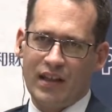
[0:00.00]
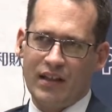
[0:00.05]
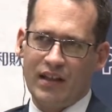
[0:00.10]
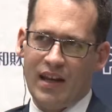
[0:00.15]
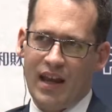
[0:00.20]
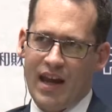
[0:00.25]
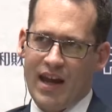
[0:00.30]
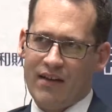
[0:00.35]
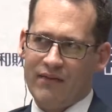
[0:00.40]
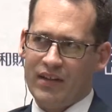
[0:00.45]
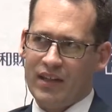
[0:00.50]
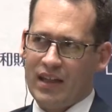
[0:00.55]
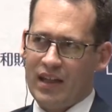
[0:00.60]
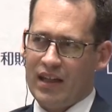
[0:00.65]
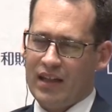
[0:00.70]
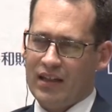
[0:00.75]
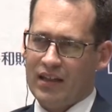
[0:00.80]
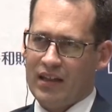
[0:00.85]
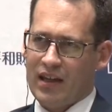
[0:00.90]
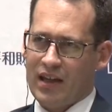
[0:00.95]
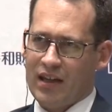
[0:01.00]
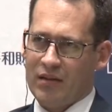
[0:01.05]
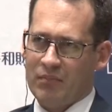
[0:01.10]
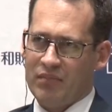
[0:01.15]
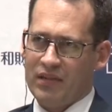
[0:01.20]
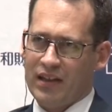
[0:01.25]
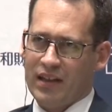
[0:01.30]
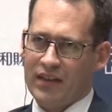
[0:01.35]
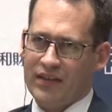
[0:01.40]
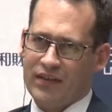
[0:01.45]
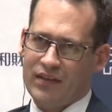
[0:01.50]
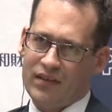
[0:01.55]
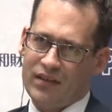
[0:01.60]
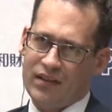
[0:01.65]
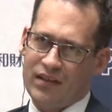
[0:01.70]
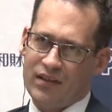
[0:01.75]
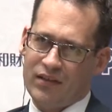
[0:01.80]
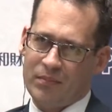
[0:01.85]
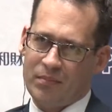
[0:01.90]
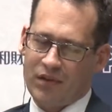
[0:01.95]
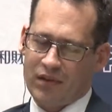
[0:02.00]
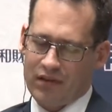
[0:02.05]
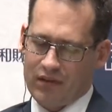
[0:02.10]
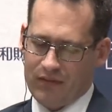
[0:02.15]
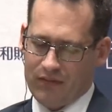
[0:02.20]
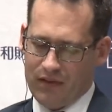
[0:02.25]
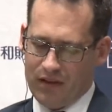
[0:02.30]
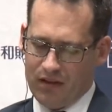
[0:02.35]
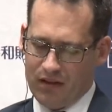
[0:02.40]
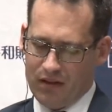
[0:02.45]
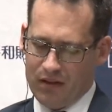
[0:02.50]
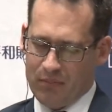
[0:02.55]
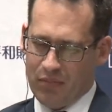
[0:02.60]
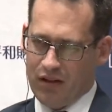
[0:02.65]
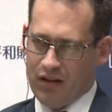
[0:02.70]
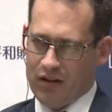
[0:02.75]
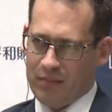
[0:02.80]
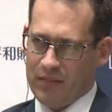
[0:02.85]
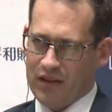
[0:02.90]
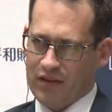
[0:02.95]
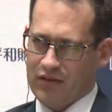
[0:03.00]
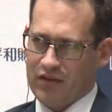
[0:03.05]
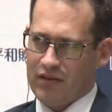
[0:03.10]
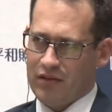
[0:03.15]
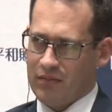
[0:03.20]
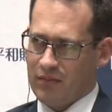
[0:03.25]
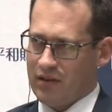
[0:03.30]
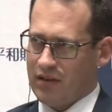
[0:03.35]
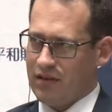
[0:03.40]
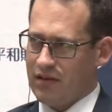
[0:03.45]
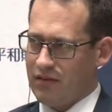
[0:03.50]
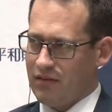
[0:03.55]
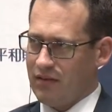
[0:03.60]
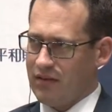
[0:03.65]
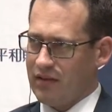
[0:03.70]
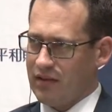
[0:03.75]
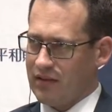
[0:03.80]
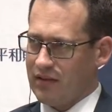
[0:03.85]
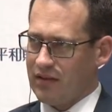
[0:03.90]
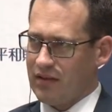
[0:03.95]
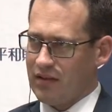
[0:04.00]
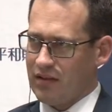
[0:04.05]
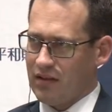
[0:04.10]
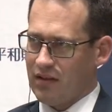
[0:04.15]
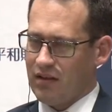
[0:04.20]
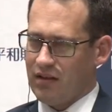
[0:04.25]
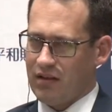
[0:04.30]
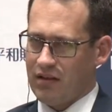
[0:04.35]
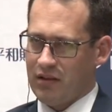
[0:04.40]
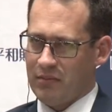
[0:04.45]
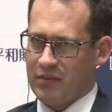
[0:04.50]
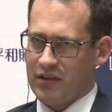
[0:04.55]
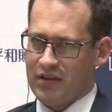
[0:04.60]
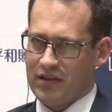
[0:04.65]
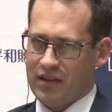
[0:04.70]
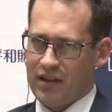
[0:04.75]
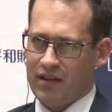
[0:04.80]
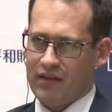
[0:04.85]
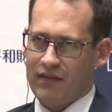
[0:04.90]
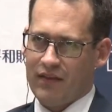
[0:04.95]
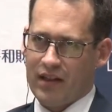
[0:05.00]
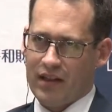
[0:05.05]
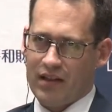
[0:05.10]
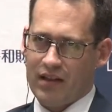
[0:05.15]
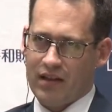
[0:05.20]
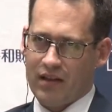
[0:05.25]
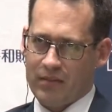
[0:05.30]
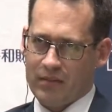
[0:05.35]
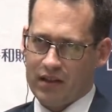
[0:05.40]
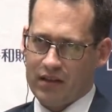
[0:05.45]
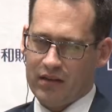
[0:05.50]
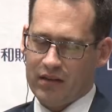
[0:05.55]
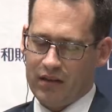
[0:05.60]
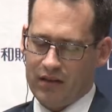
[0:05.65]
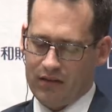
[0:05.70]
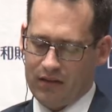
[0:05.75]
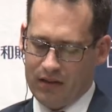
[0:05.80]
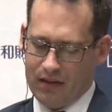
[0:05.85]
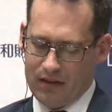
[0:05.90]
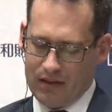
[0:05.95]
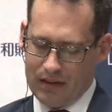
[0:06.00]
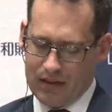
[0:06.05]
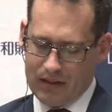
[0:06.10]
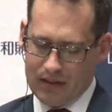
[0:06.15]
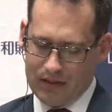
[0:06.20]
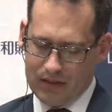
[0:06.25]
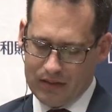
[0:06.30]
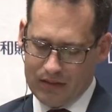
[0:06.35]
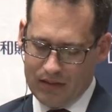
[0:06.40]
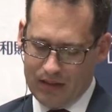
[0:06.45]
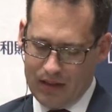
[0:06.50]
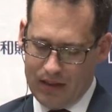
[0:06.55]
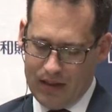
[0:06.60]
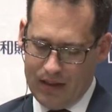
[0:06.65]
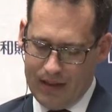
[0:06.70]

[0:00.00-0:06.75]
and navigating that complexity is part of the hard part, because you don't want to do things that are going to harm yourself economically or anything else.